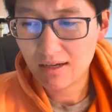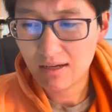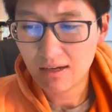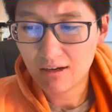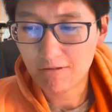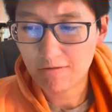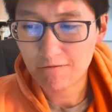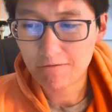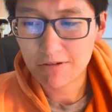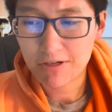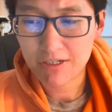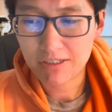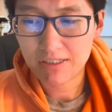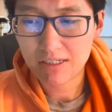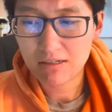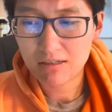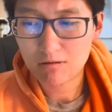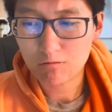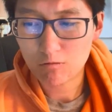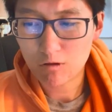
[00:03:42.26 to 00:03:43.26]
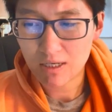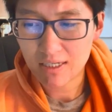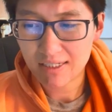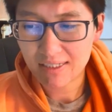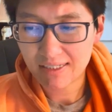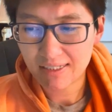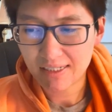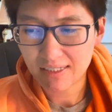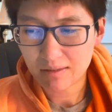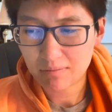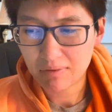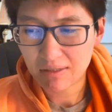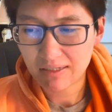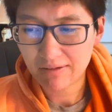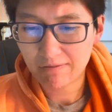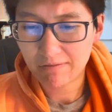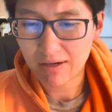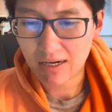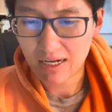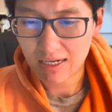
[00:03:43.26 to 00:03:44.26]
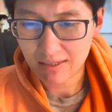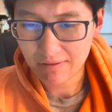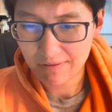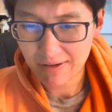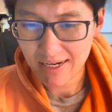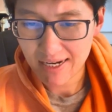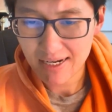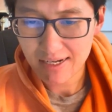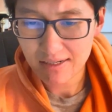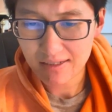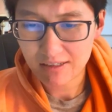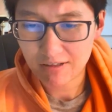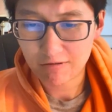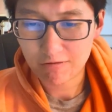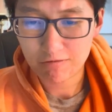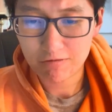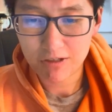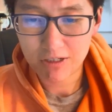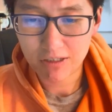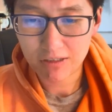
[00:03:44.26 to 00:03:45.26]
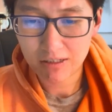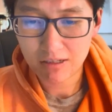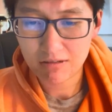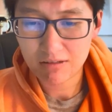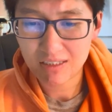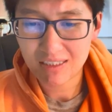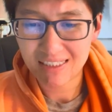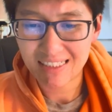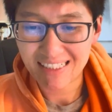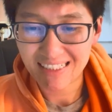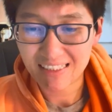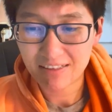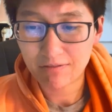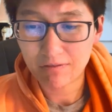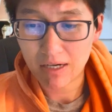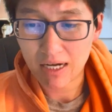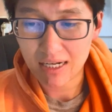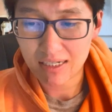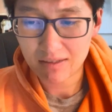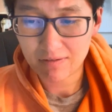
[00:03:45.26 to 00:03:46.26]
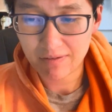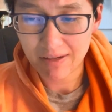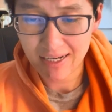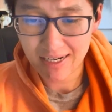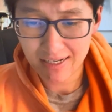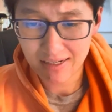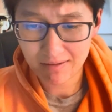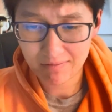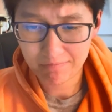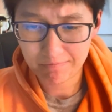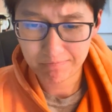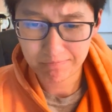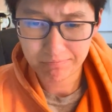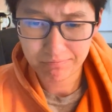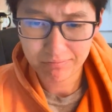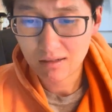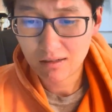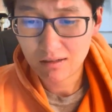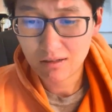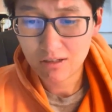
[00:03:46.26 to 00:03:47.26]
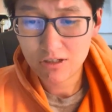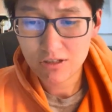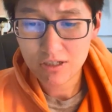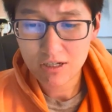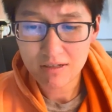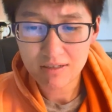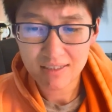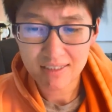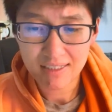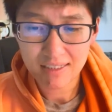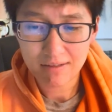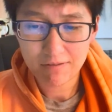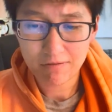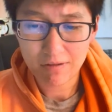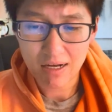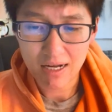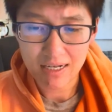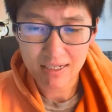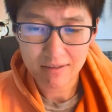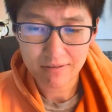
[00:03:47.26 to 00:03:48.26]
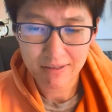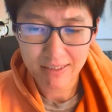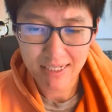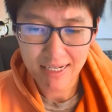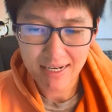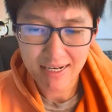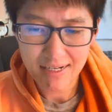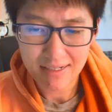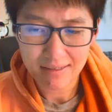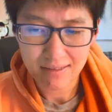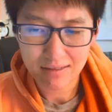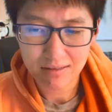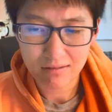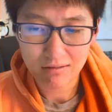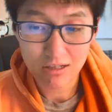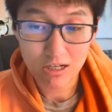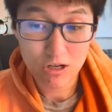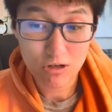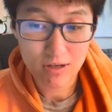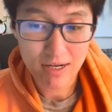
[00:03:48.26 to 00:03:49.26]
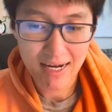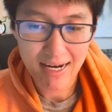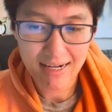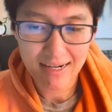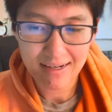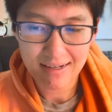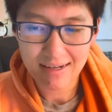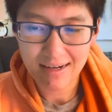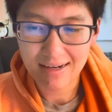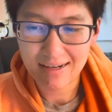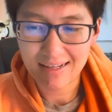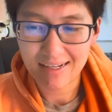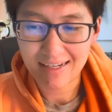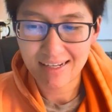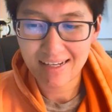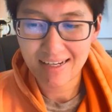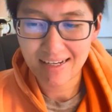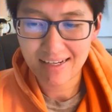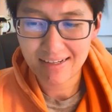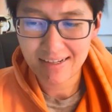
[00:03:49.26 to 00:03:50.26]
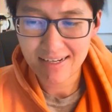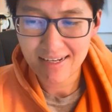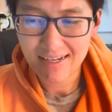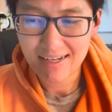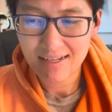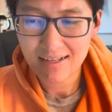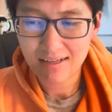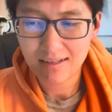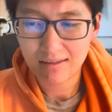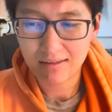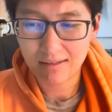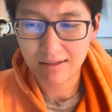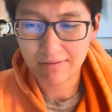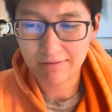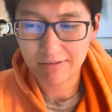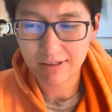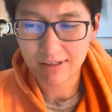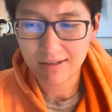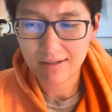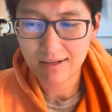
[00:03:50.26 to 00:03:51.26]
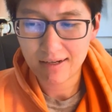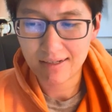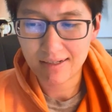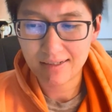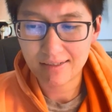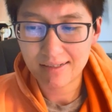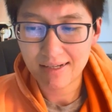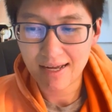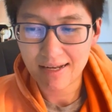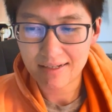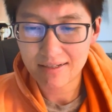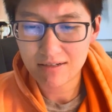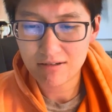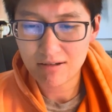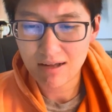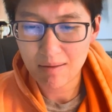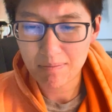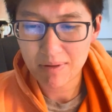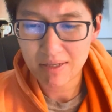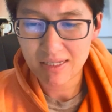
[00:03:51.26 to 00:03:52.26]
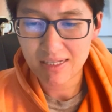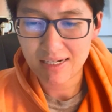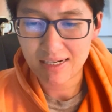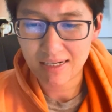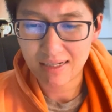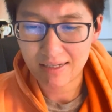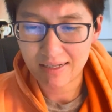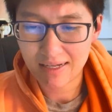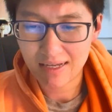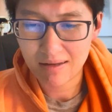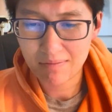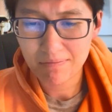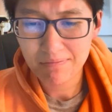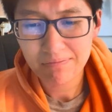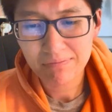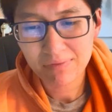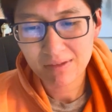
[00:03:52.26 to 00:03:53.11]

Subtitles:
of fructose 1,6-bisphosphate to fructose 6-phosphate. Glucose 6-phosphatase is located in the kidney, liver, and intestinal epithelium.